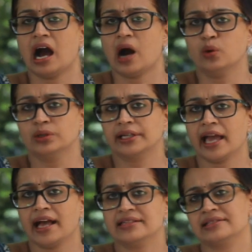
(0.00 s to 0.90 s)

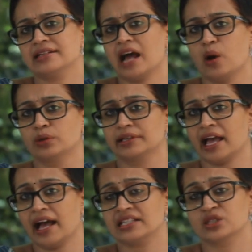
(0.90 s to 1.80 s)
outcast and
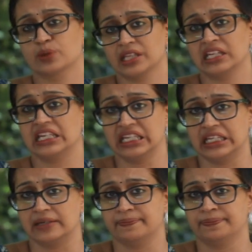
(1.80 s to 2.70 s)
outcast with an
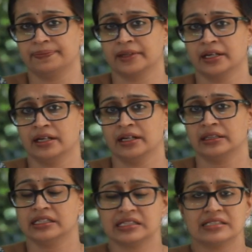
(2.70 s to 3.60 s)
E.
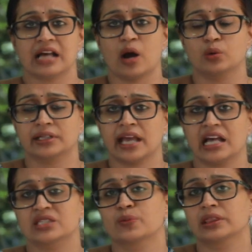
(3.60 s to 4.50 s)
This is
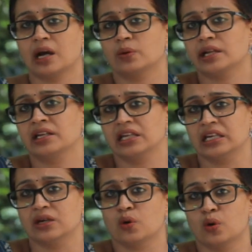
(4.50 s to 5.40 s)
outcast without an
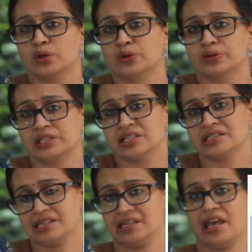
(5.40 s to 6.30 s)
E,
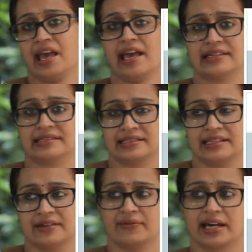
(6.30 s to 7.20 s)

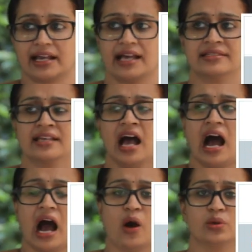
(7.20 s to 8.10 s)
O-U-T-C-A-S-T, whereas
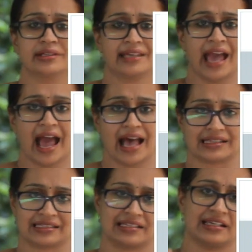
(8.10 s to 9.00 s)

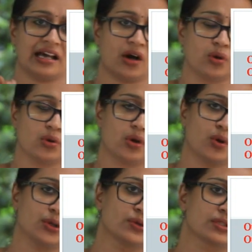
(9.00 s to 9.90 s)
outcast,
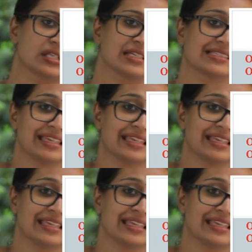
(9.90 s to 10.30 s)
O-U-T-C-A-S-T-E,